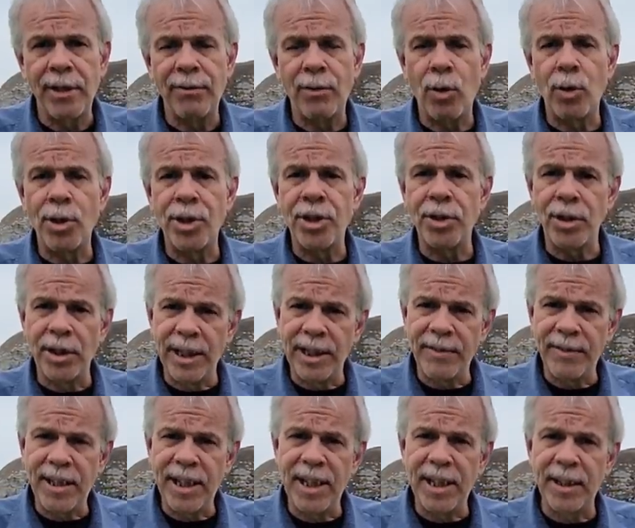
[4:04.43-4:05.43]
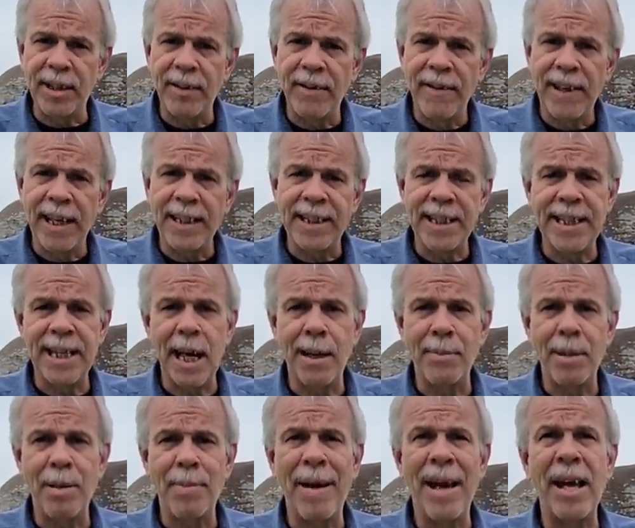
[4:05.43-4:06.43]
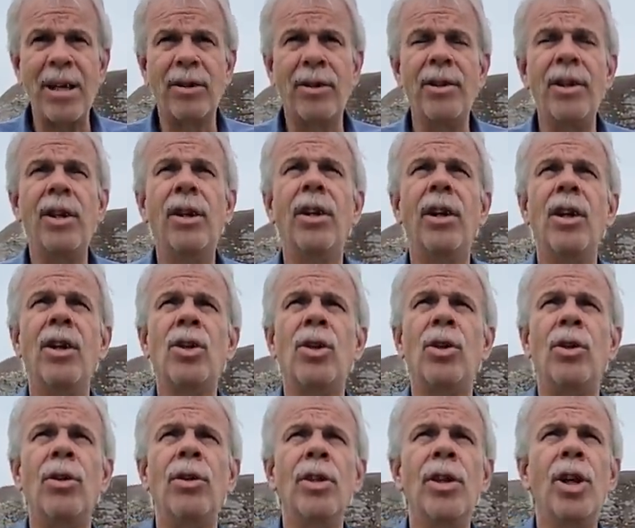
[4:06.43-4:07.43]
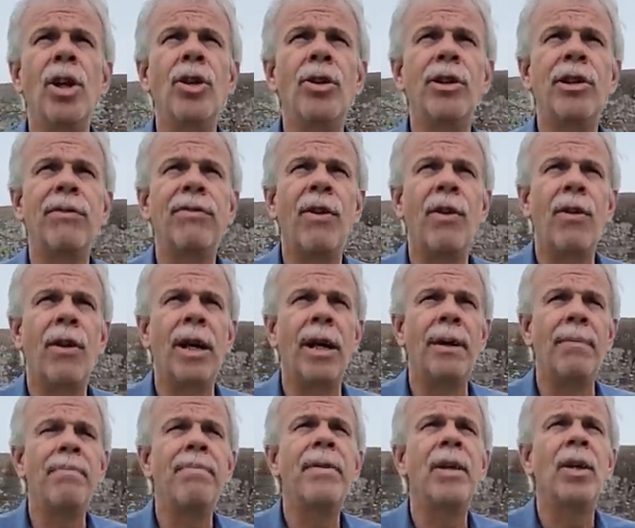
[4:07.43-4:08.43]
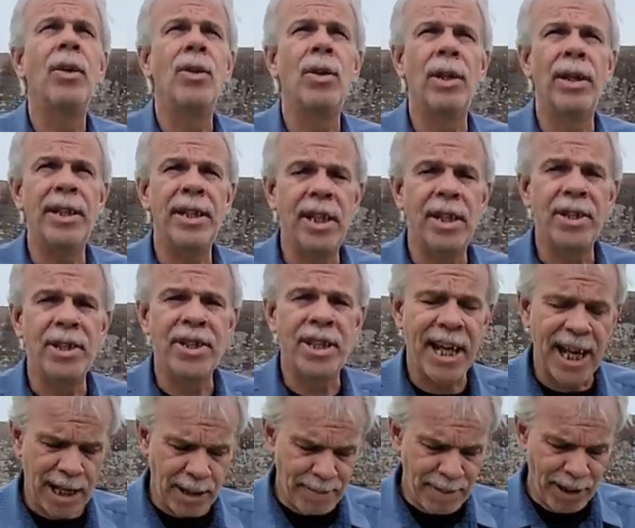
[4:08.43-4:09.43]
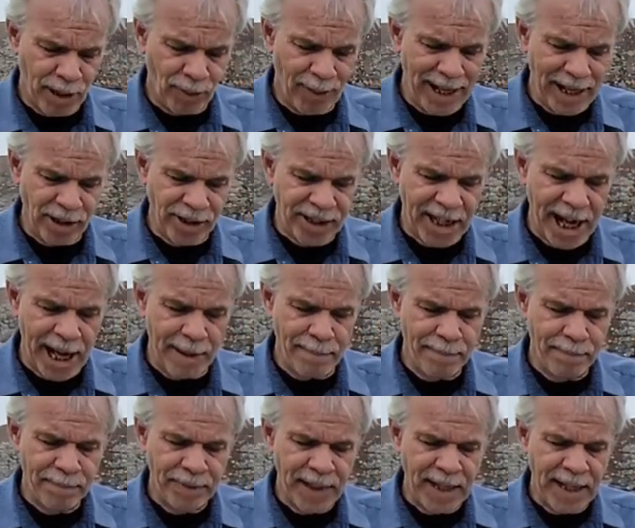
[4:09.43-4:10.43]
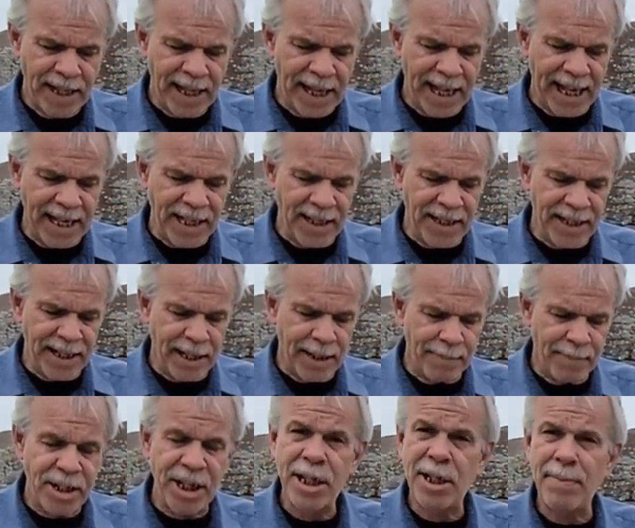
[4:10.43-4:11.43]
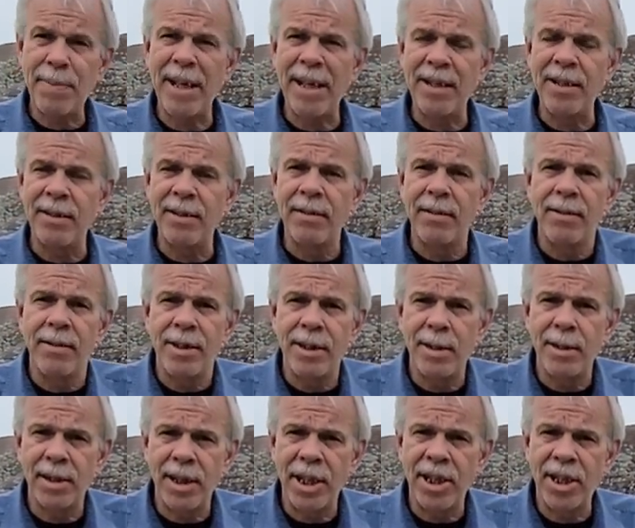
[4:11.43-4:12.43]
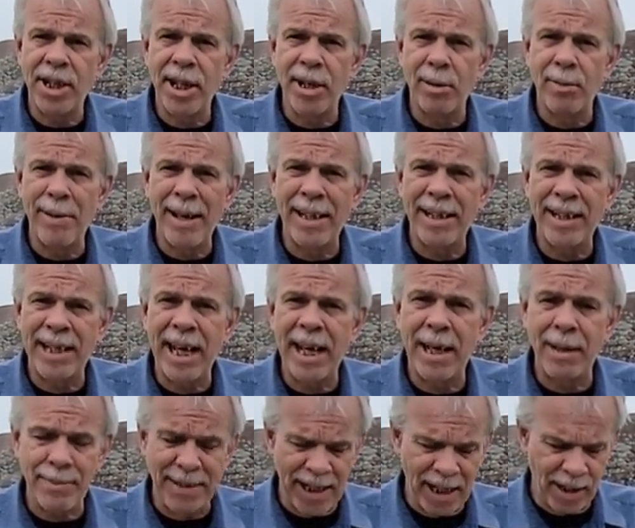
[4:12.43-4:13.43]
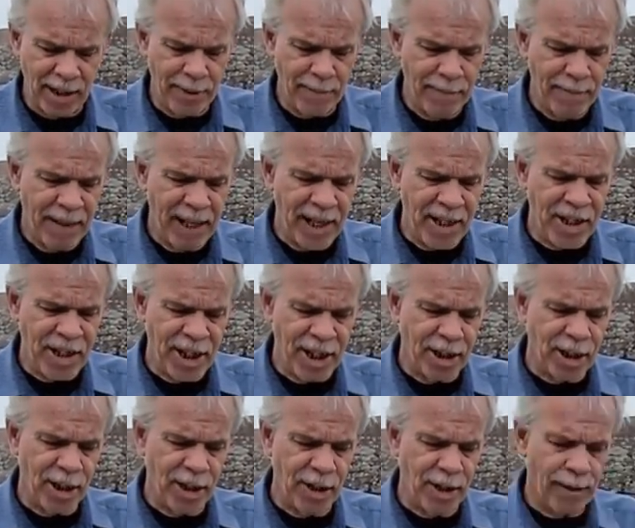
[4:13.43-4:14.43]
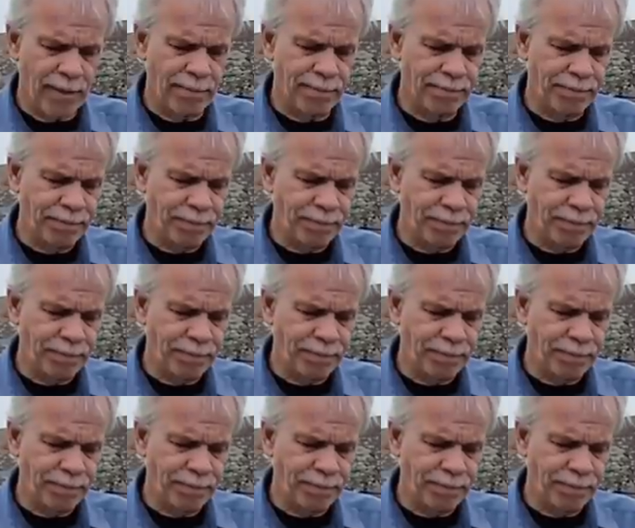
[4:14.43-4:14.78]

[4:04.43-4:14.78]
of course, who lived here at the time of the battle. Her uncle owned a farm on the other side of Big Round Top, and um, she spent a considerable amount of time here as a young girl.